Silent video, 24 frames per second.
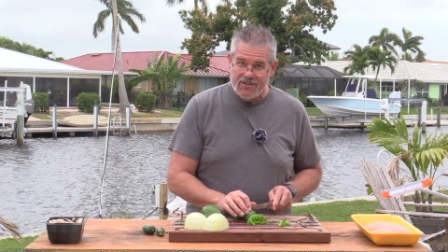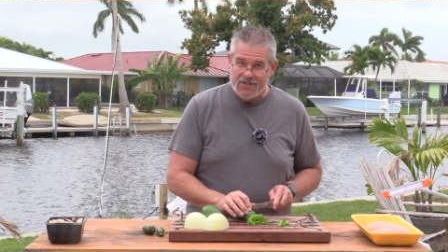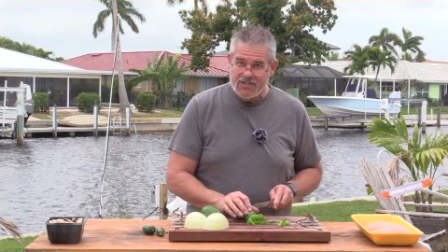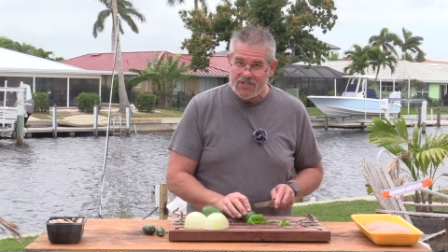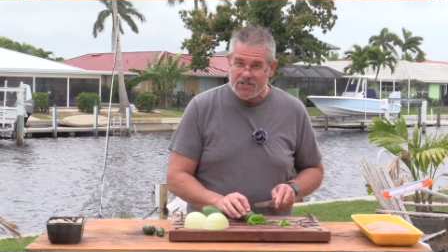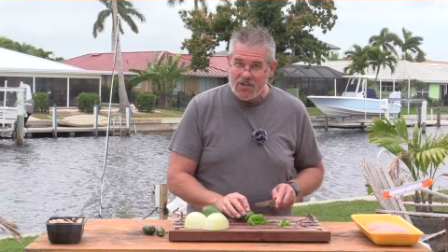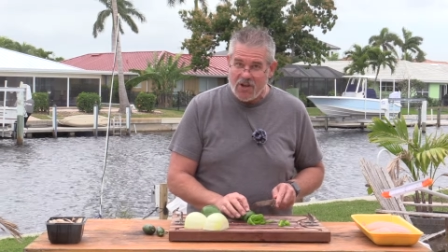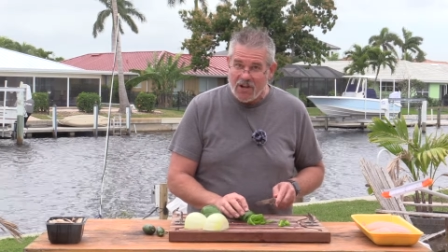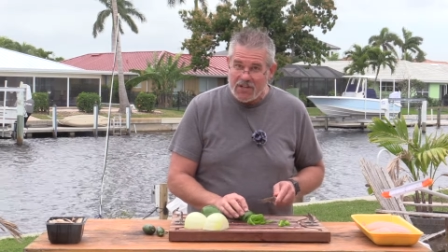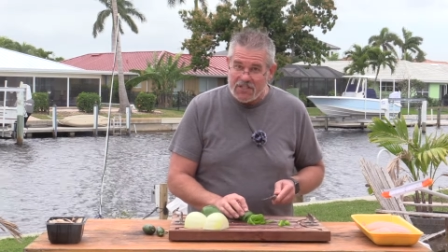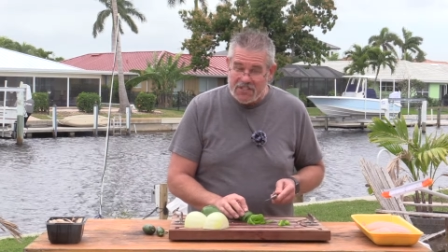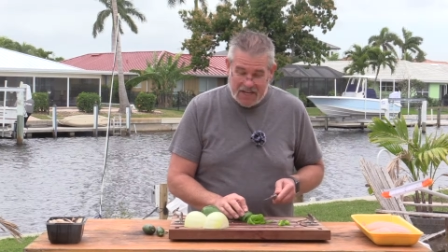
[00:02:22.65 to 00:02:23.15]

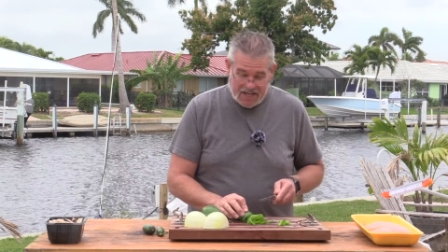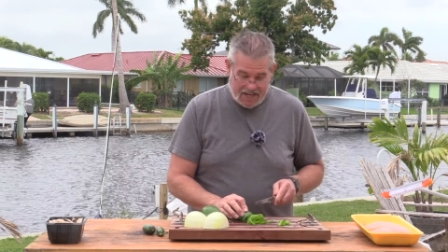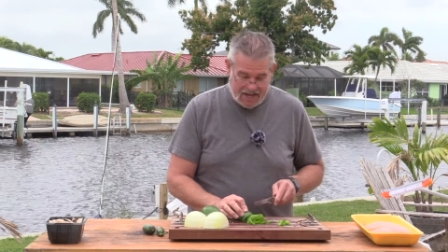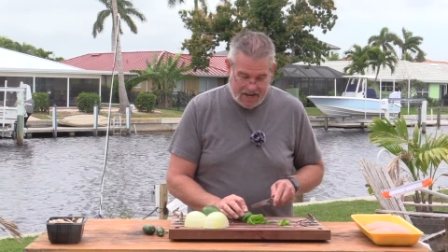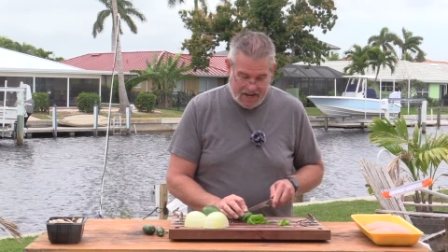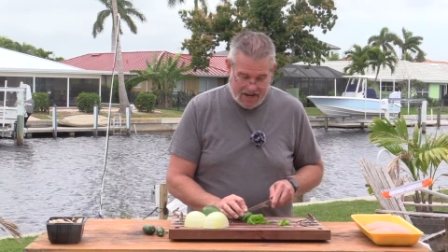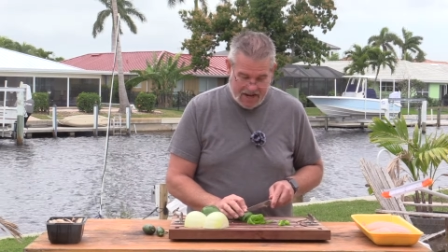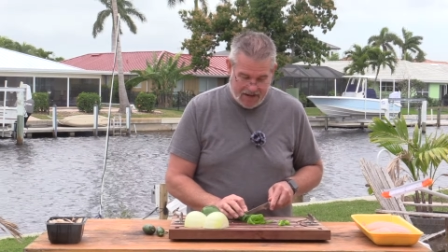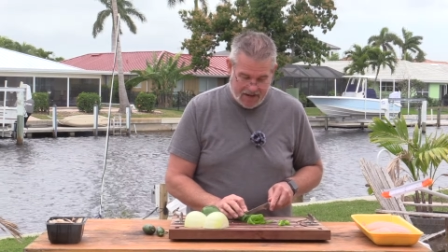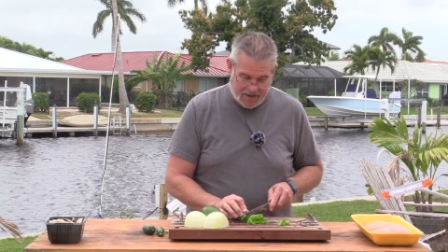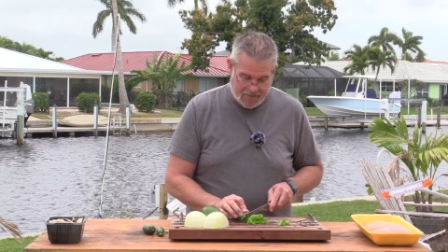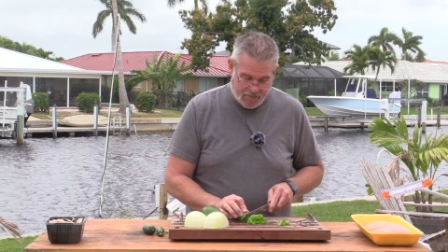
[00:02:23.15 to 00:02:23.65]

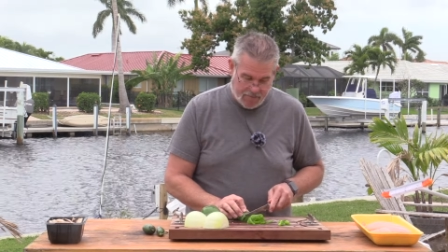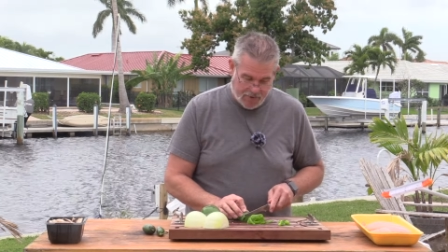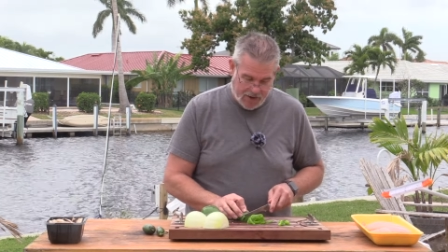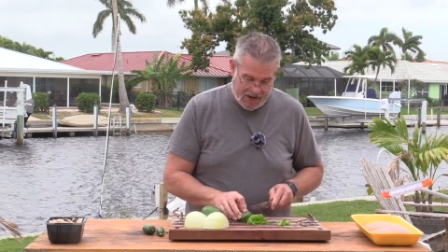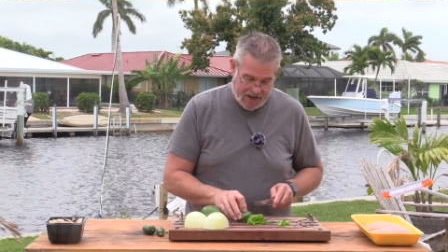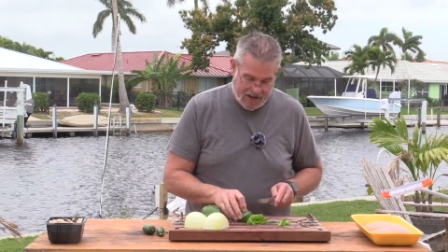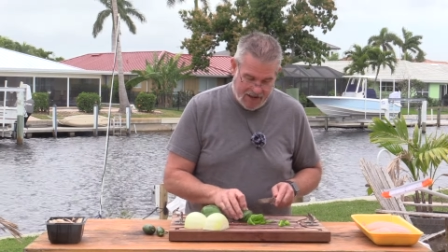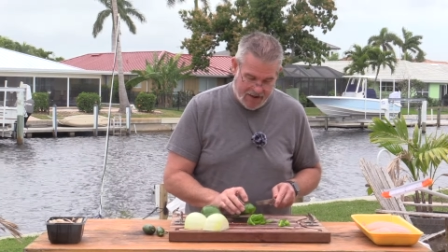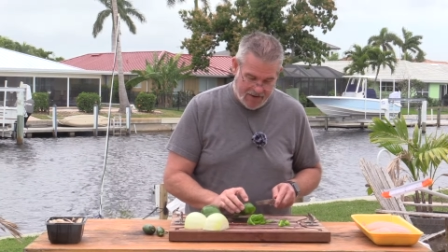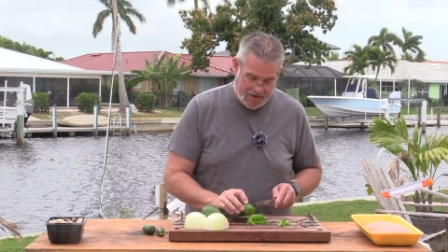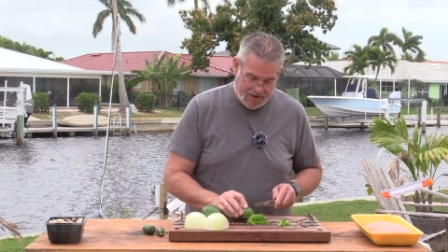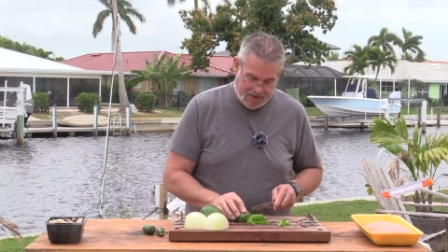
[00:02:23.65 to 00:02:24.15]
sauteed and
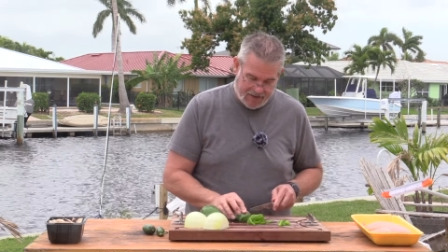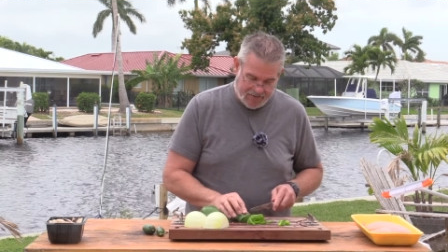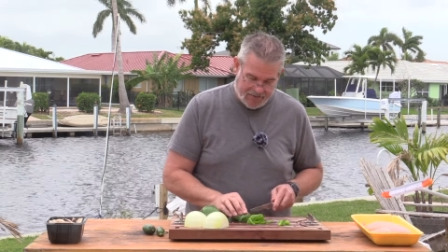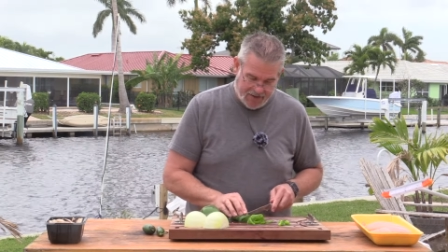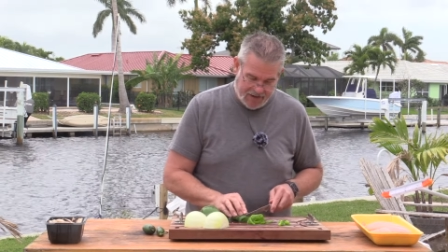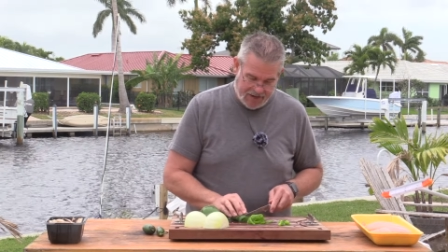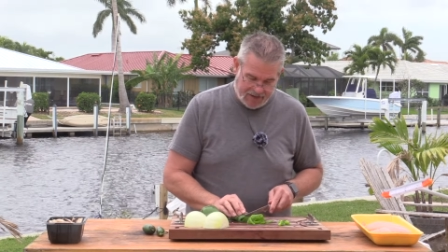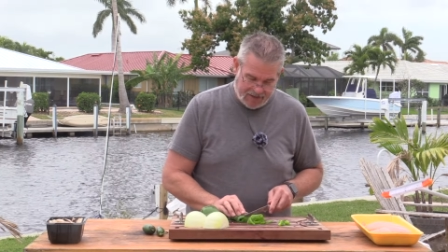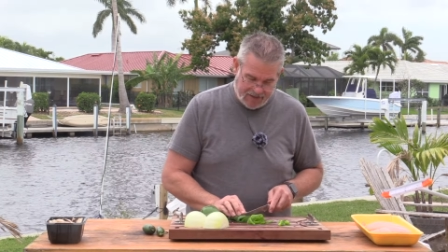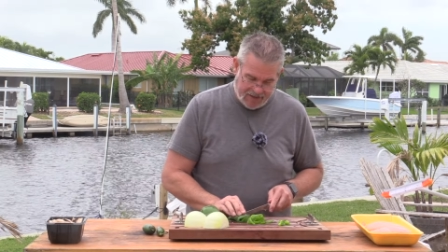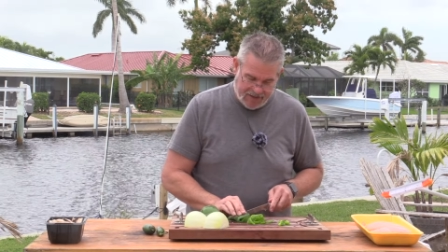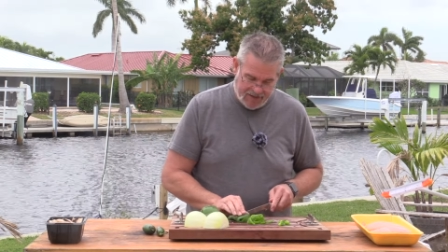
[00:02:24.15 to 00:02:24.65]
brown and
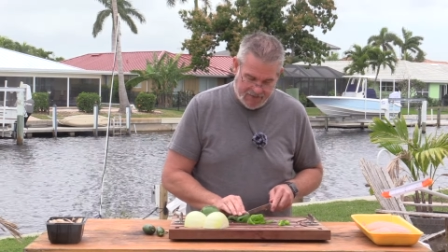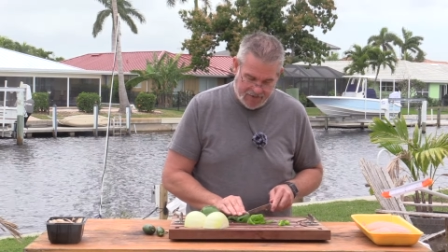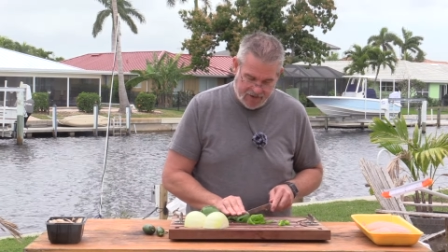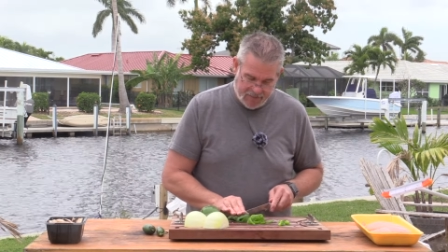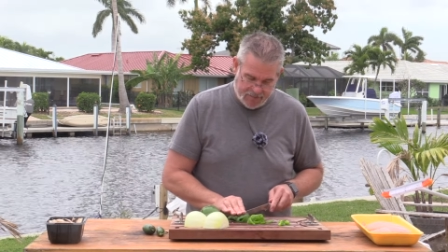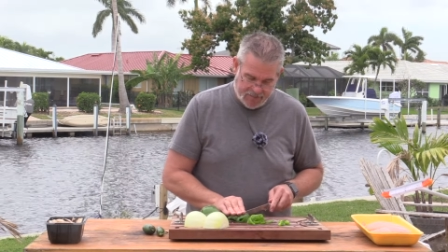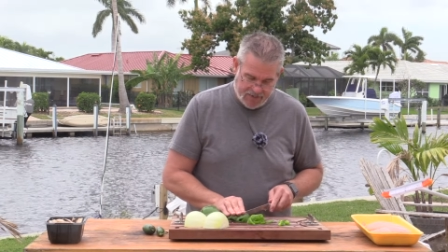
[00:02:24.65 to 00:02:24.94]
frankly even